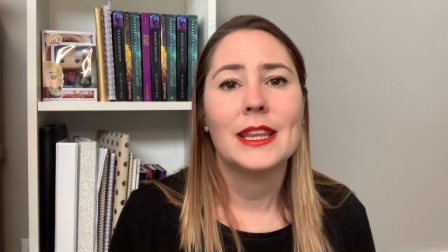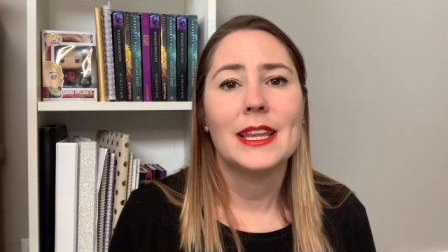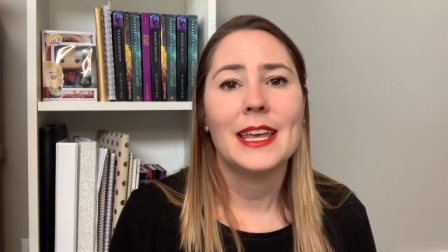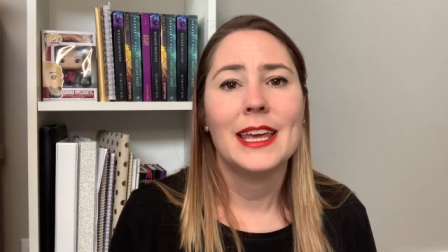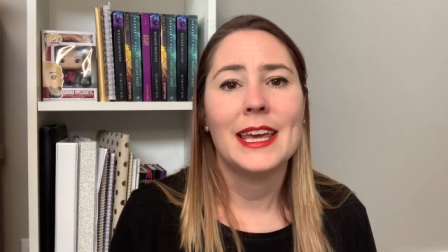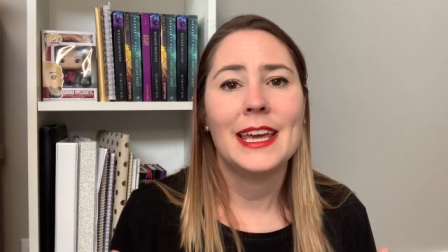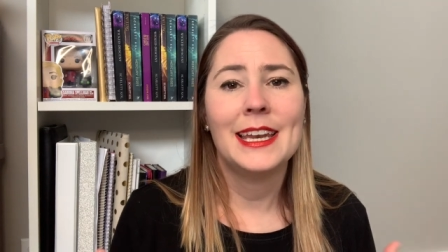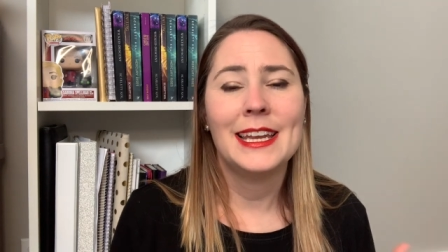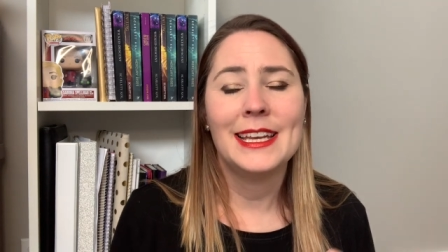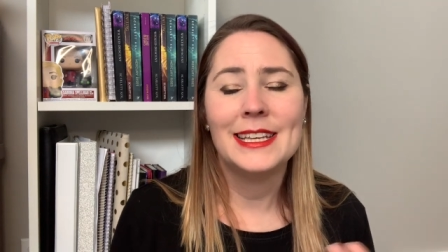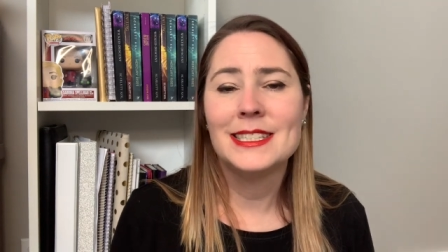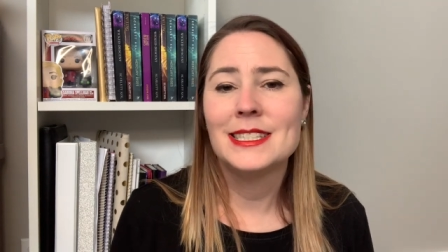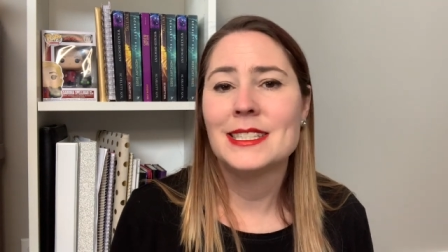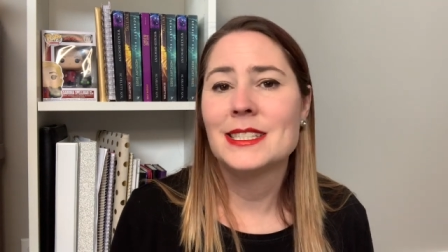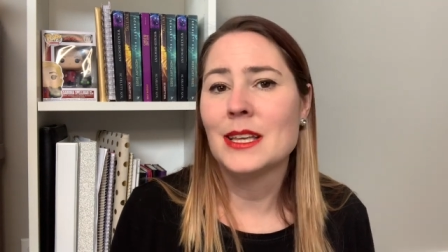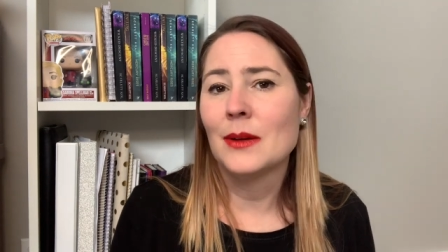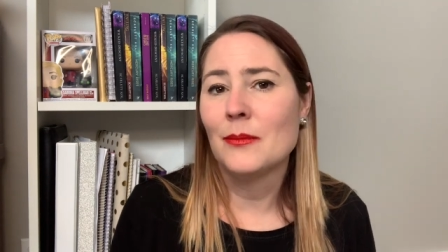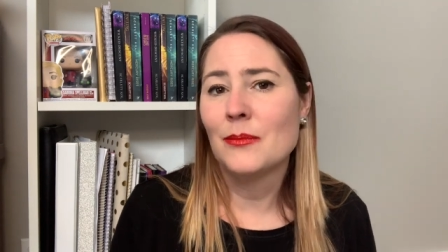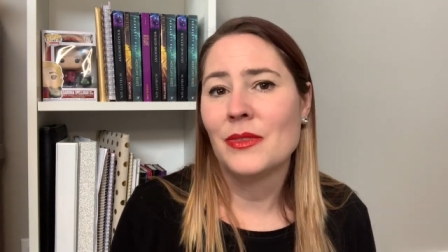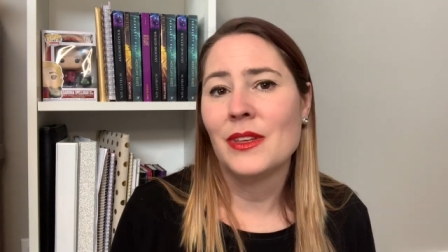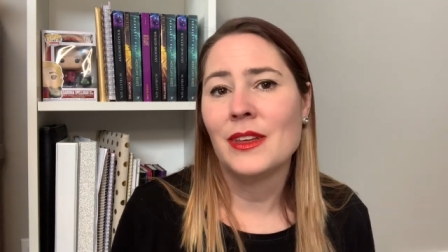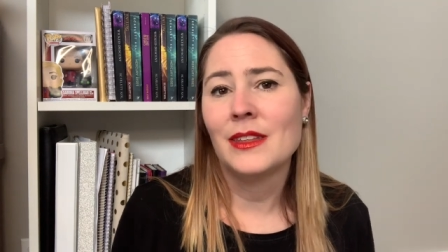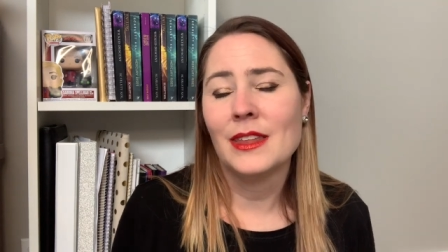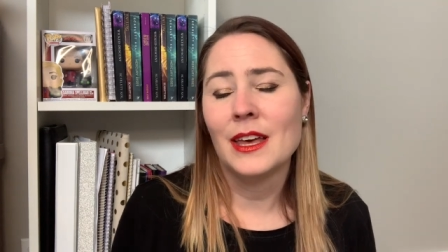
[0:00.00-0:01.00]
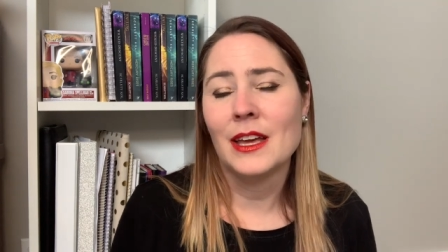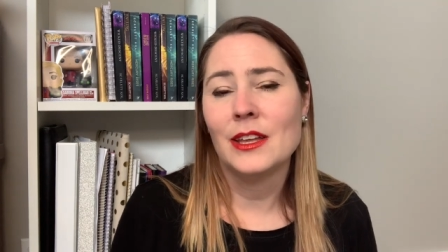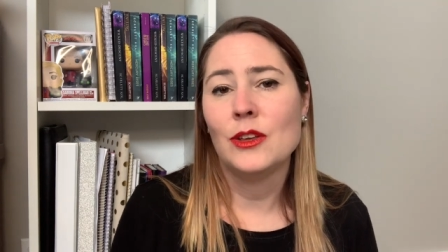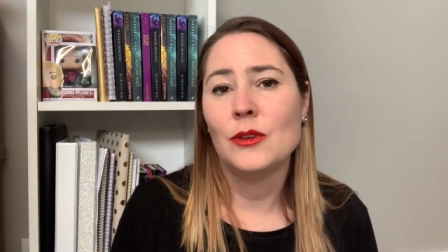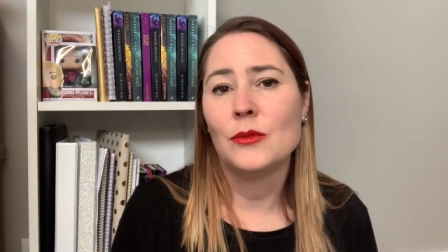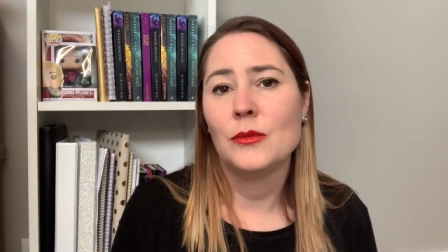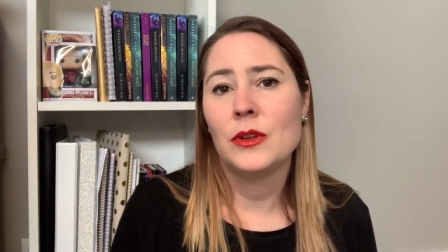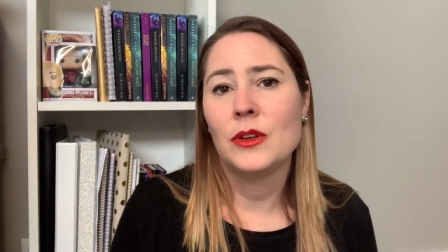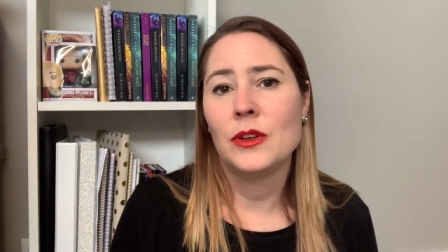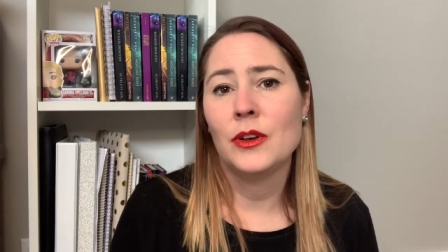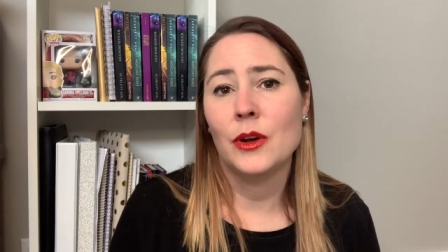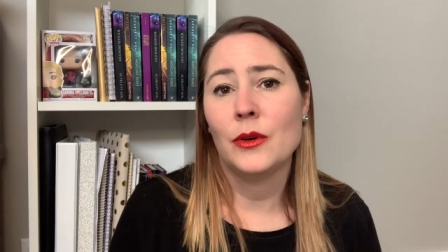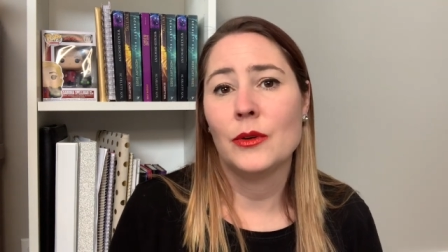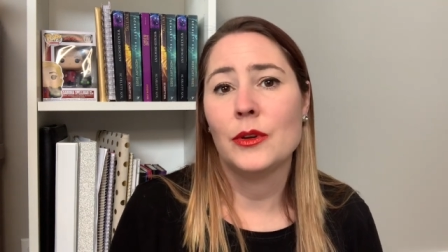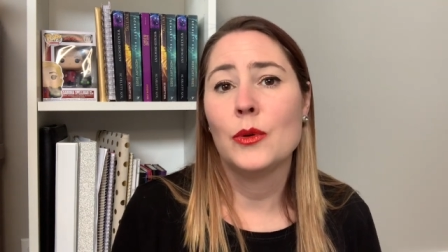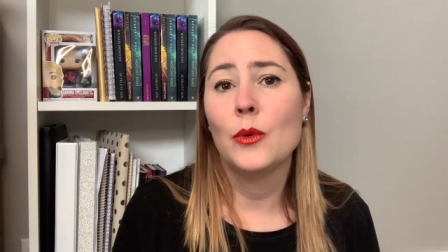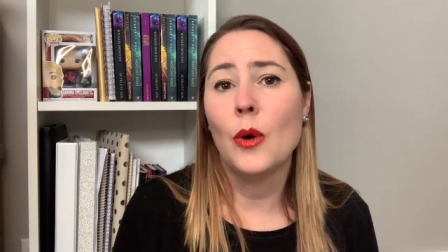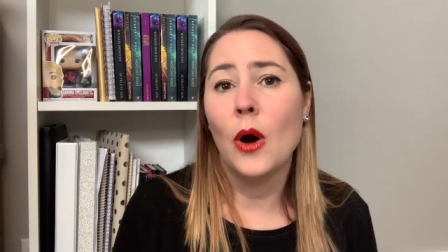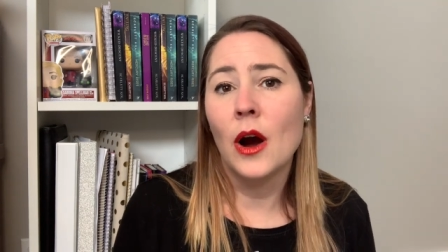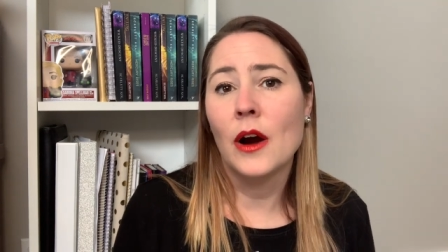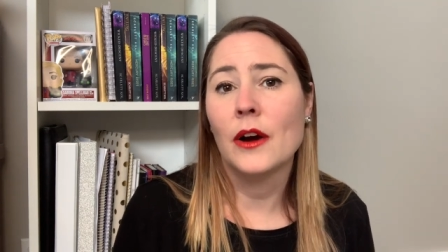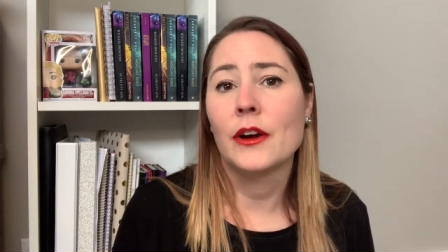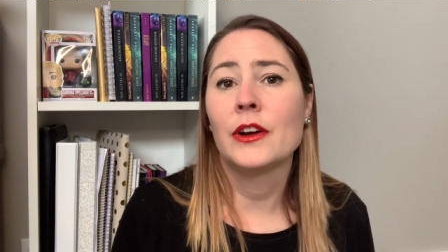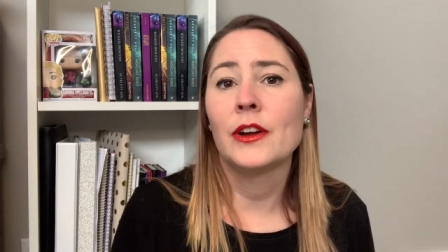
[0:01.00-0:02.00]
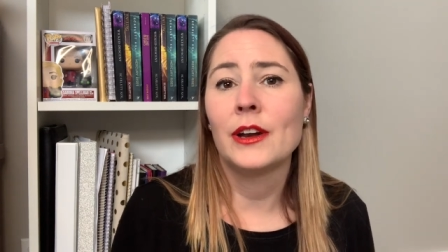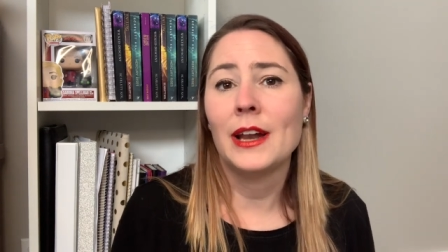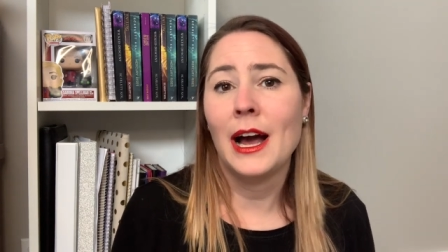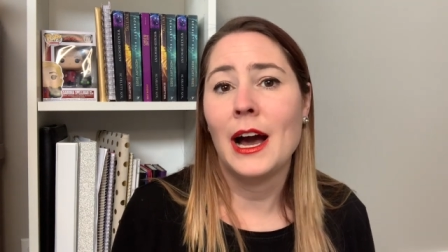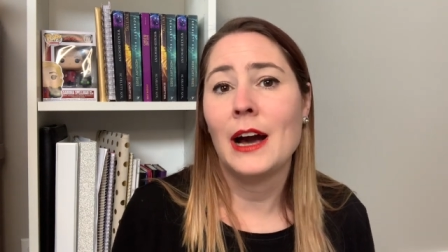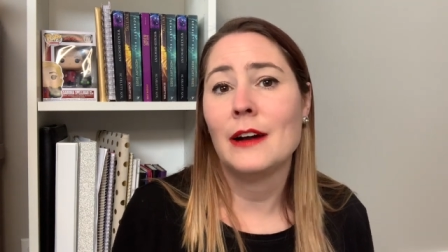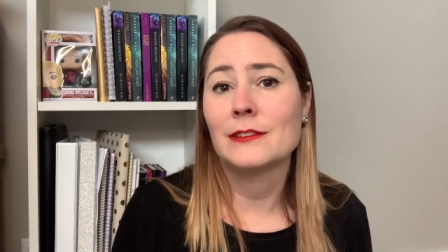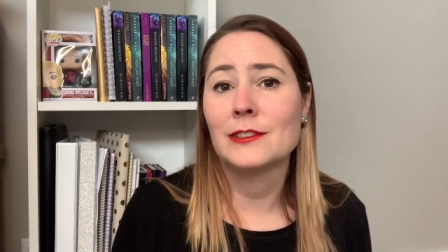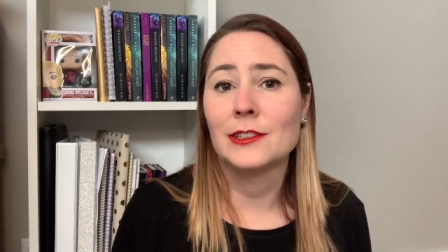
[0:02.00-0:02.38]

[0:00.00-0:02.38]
It is something that you are going to have